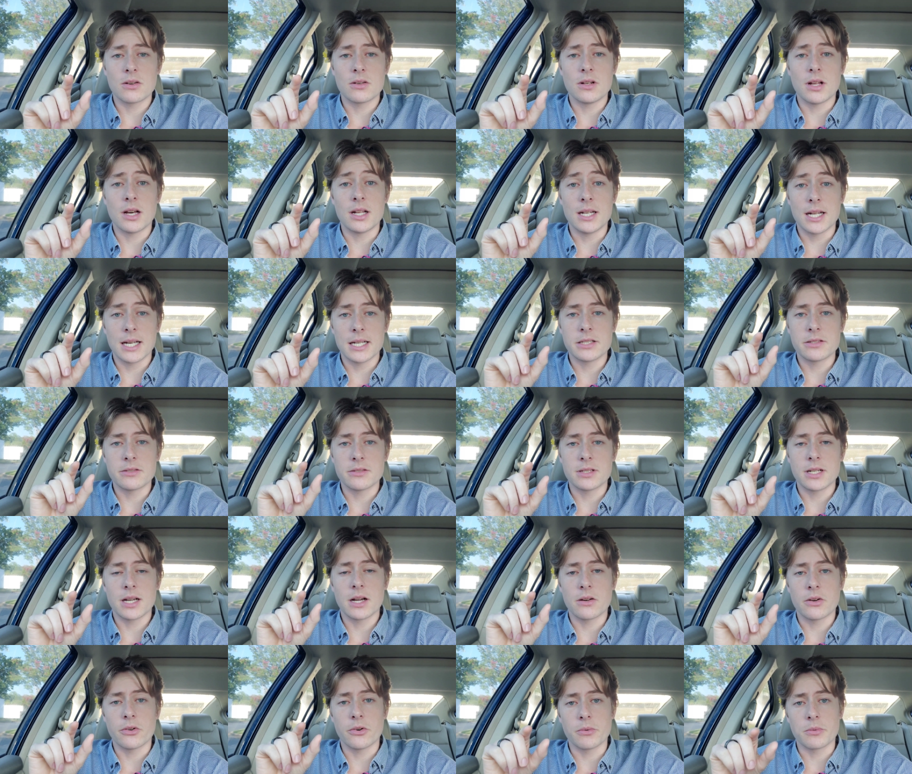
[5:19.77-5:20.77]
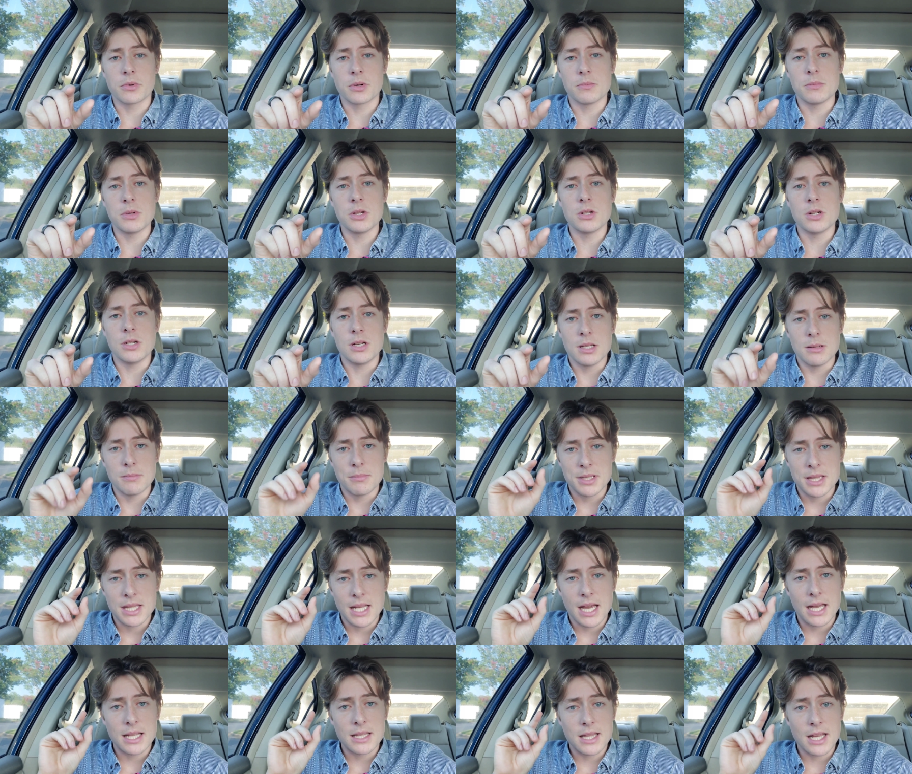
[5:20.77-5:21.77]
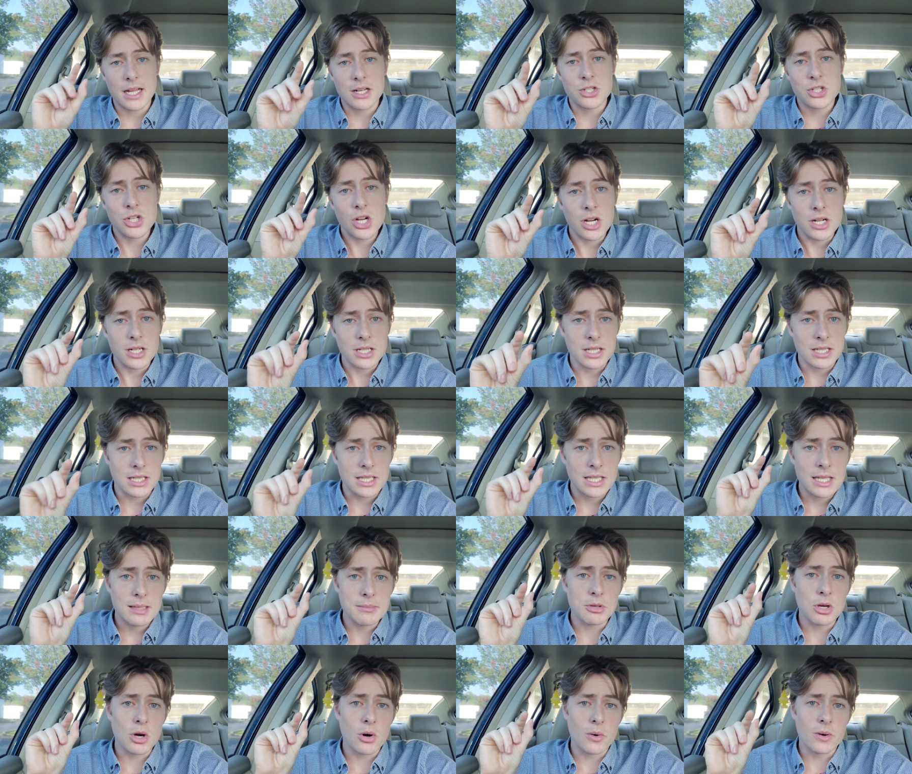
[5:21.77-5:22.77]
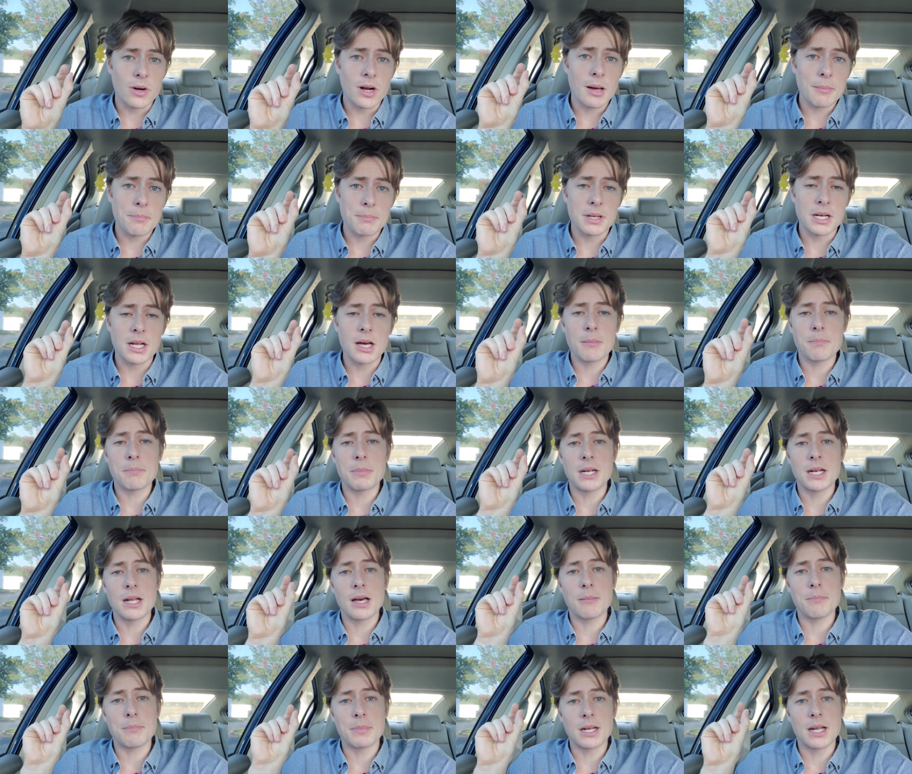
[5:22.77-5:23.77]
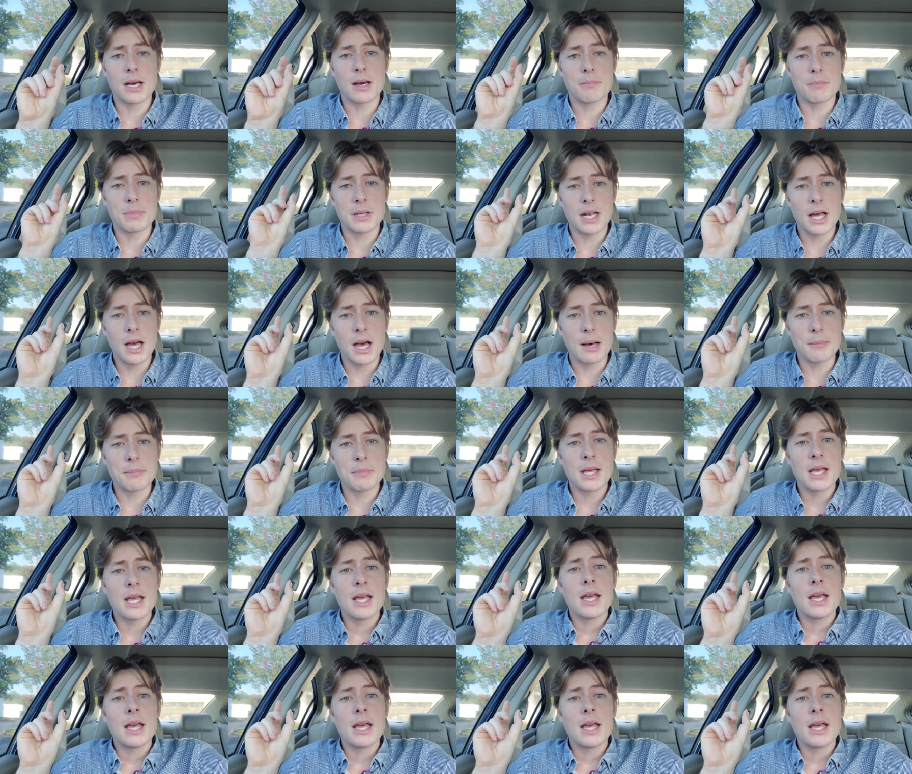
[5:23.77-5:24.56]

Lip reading: a nicer townhome community, but that chunk can keep going up and up and up and up and up.